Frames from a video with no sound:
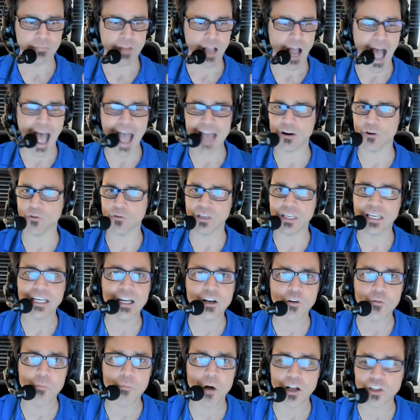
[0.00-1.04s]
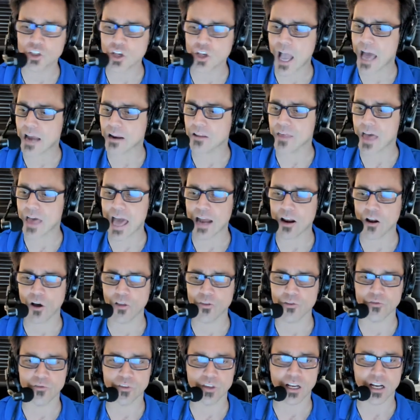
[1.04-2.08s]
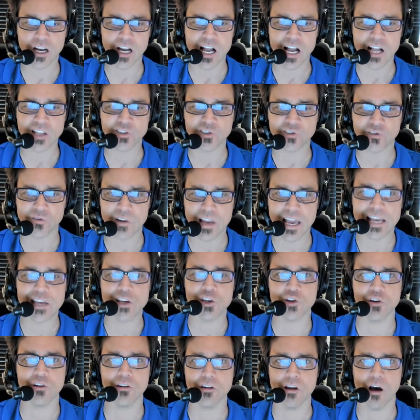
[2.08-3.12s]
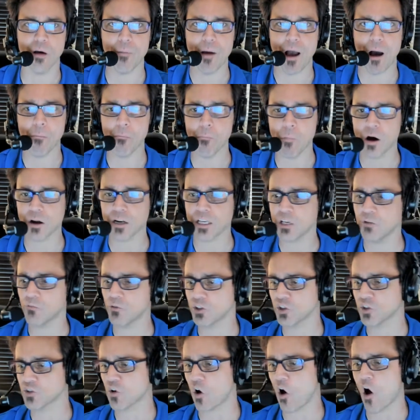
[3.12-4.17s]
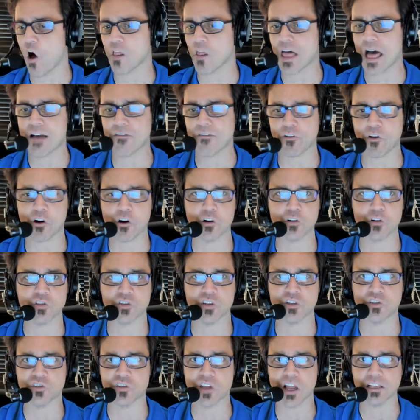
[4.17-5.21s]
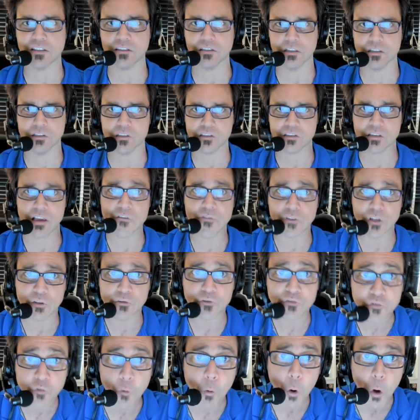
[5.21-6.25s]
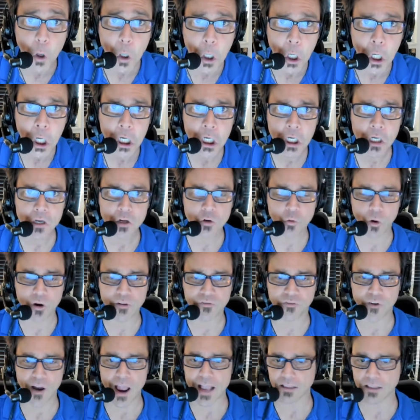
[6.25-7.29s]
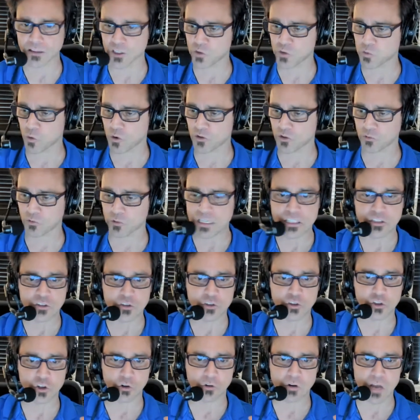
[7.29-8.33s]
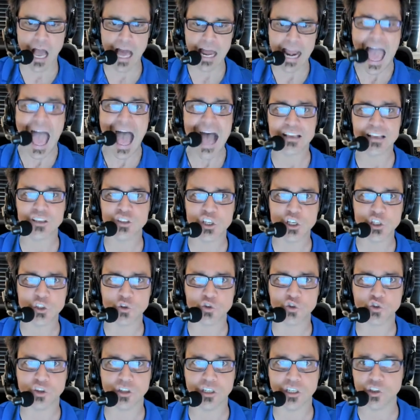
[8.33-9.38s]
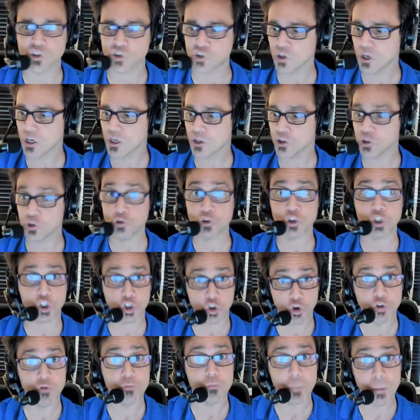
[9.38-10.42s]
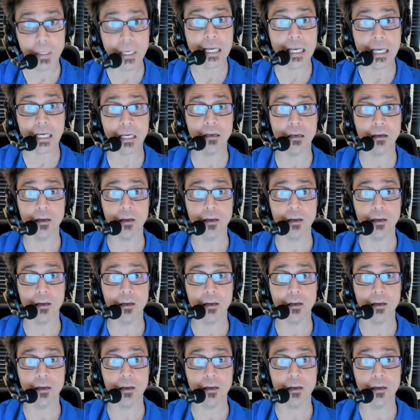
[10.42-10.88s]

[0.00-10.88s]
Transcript: I don't hear much out of that other than consternation about money, which is all I've heard since 1974. Quite frankly, it's one of the reasons you're not as interested as you should be,